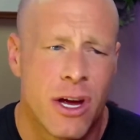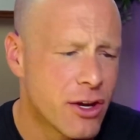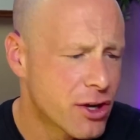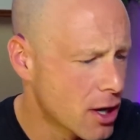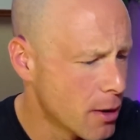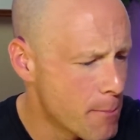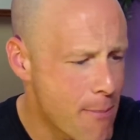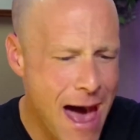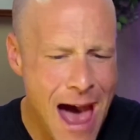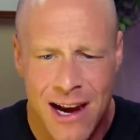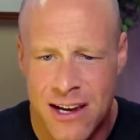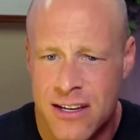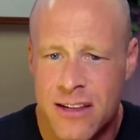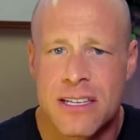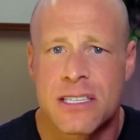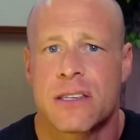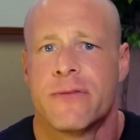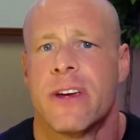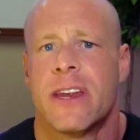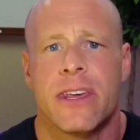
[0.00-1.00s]
Come back to
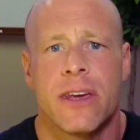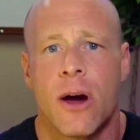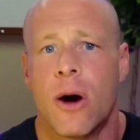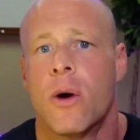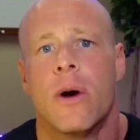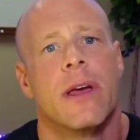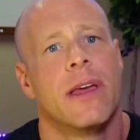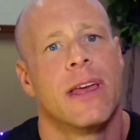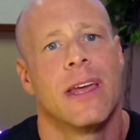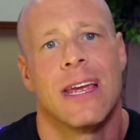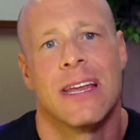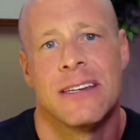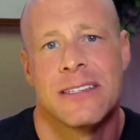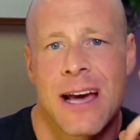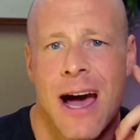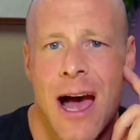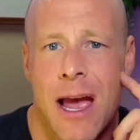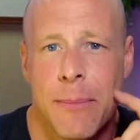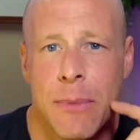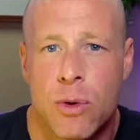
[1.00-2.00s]
this video in
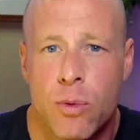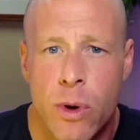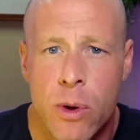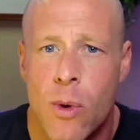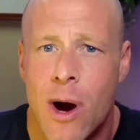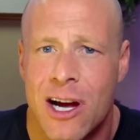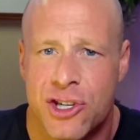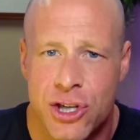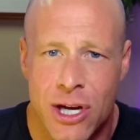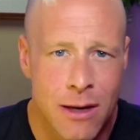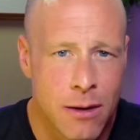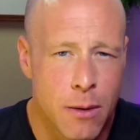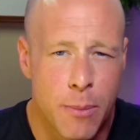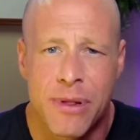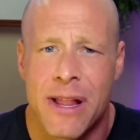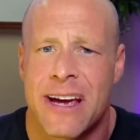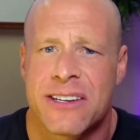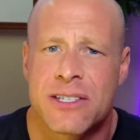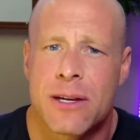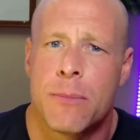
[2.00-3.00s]
time and rewatch it and
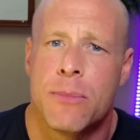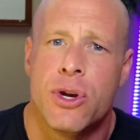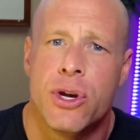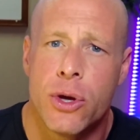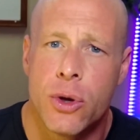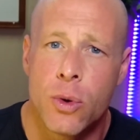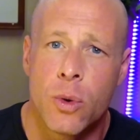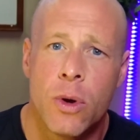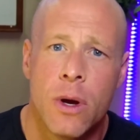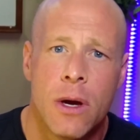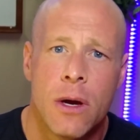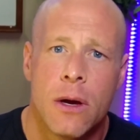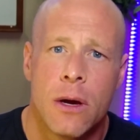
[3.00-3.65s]
apply something new